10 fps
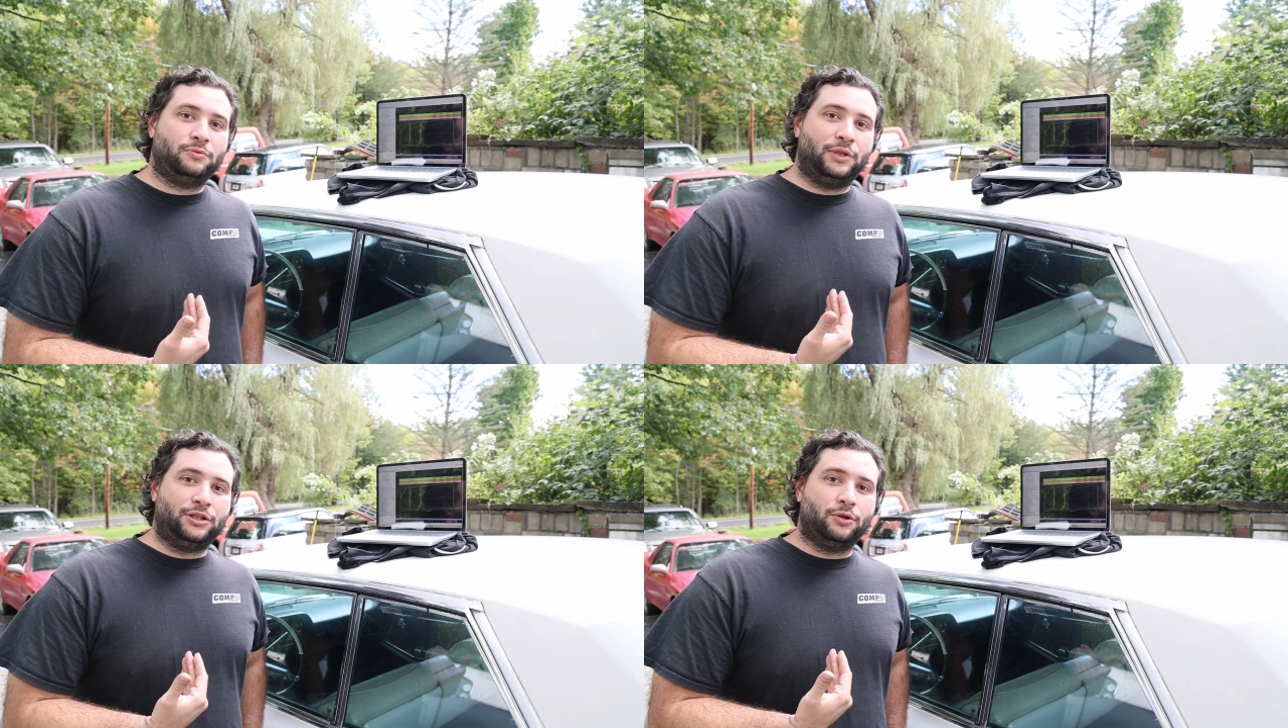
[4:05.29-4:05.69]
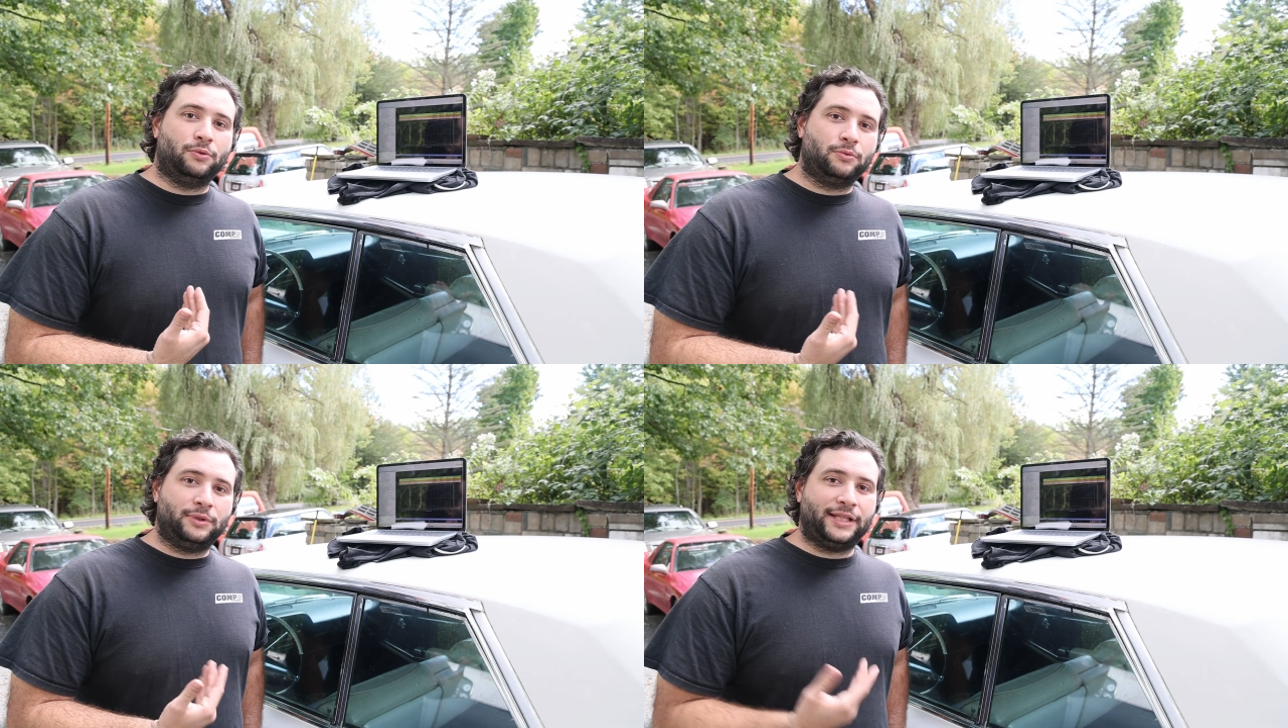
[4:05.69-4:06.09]
We
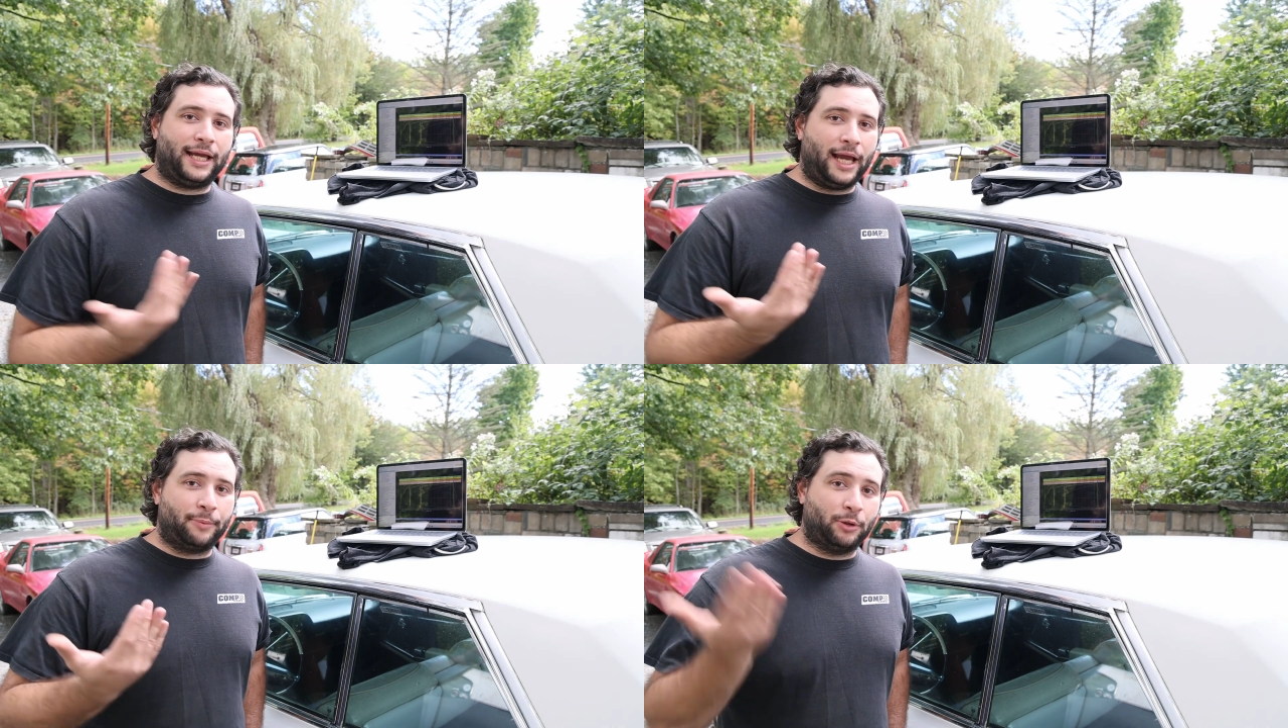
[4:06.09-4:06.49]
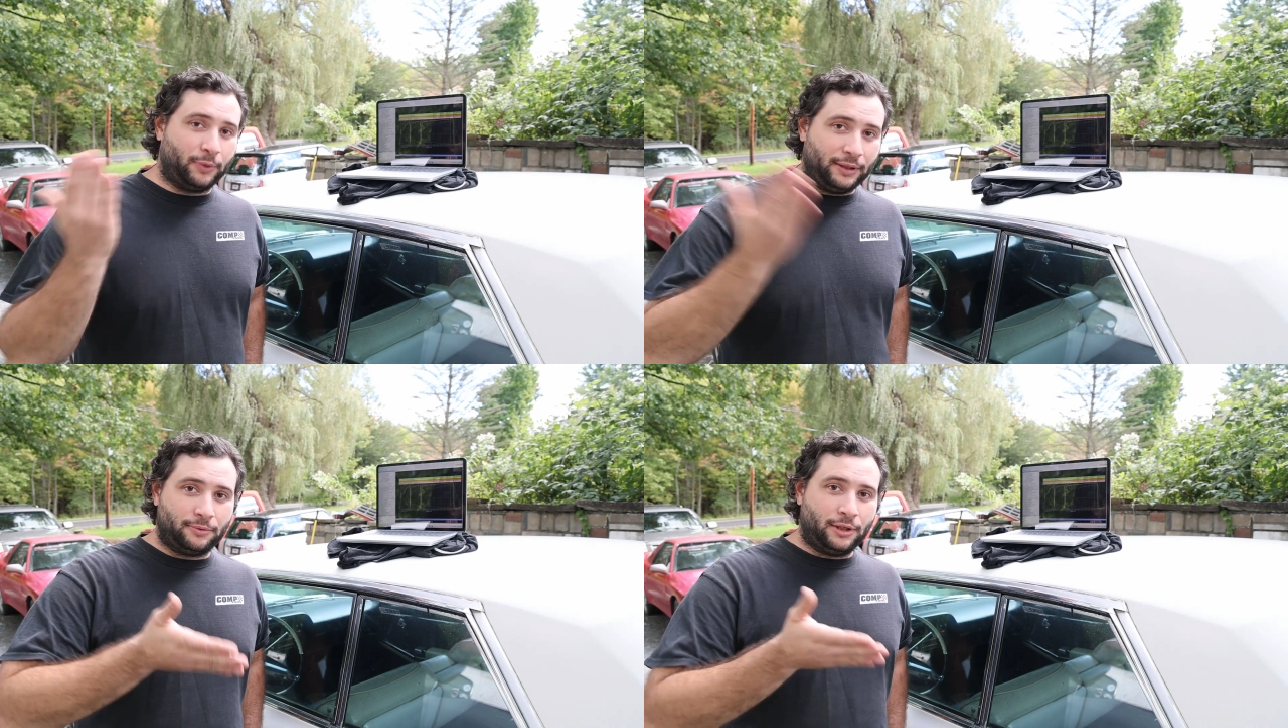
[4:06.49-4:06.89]
take hammer.
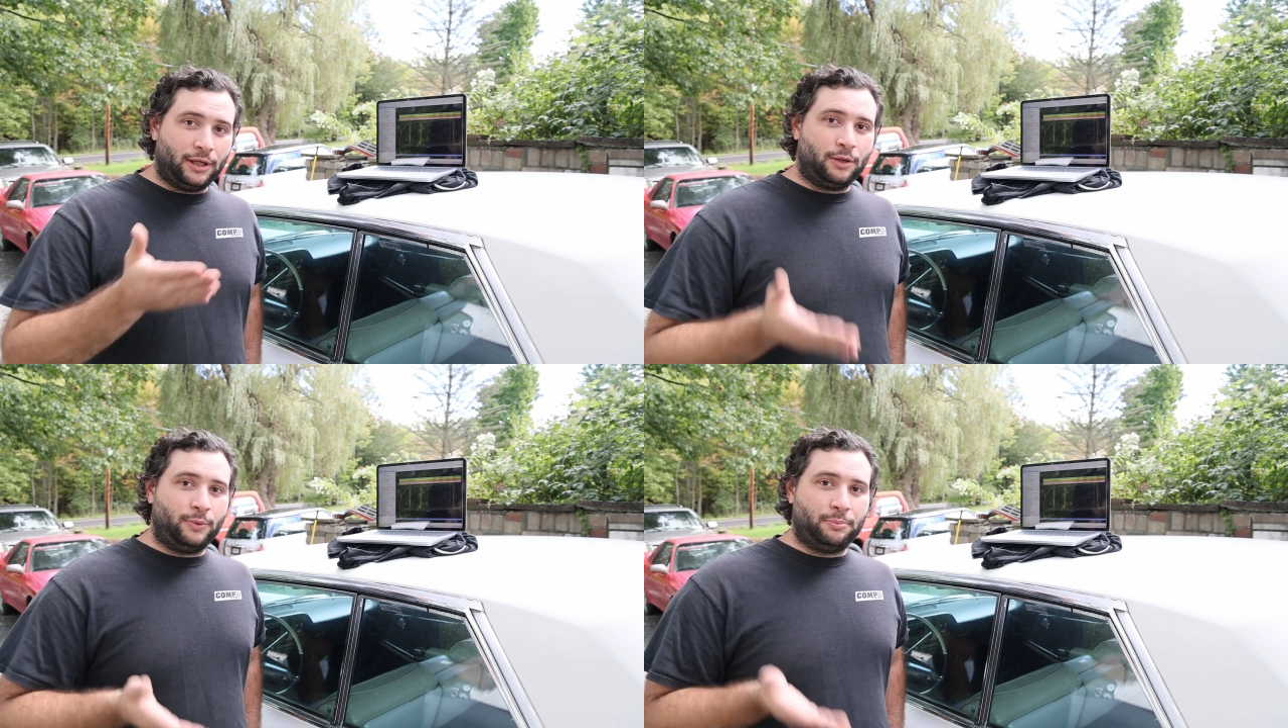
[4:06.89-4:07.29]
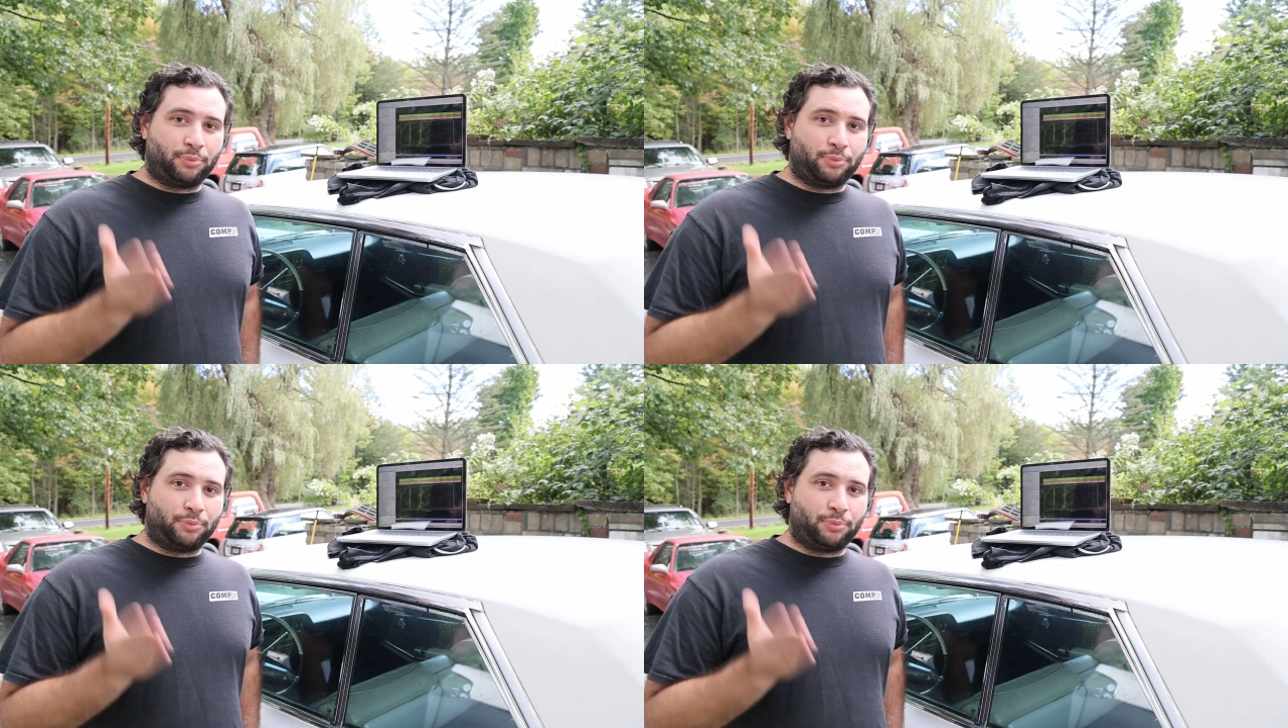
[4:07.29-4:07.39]
We